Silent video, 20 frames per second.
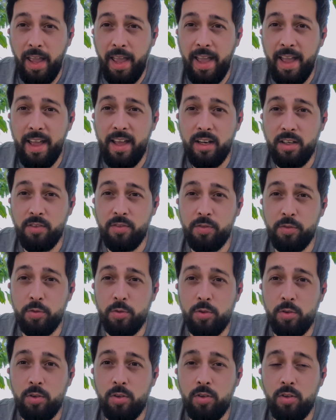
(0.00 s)
And
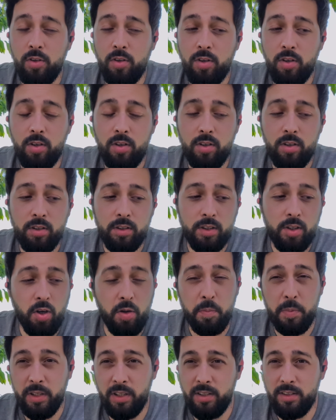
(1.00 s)
for
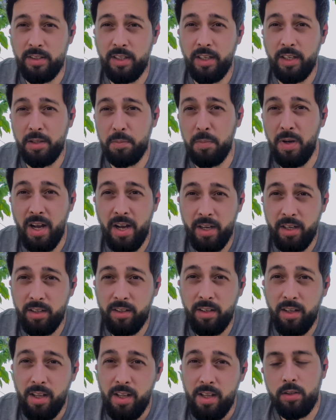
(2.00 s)
companies like
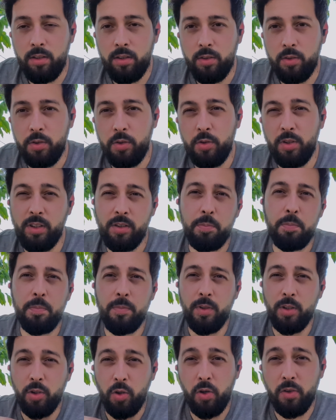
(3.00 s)
mine, who are doing
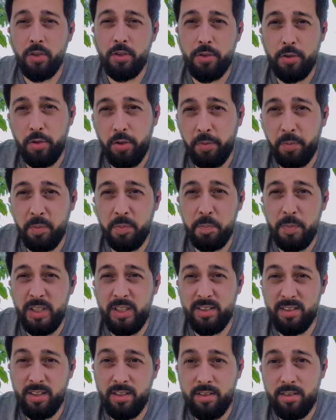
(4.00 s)
long-term
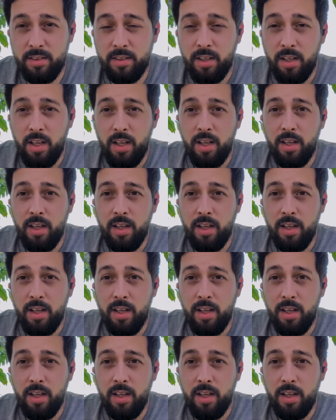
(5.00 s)
business,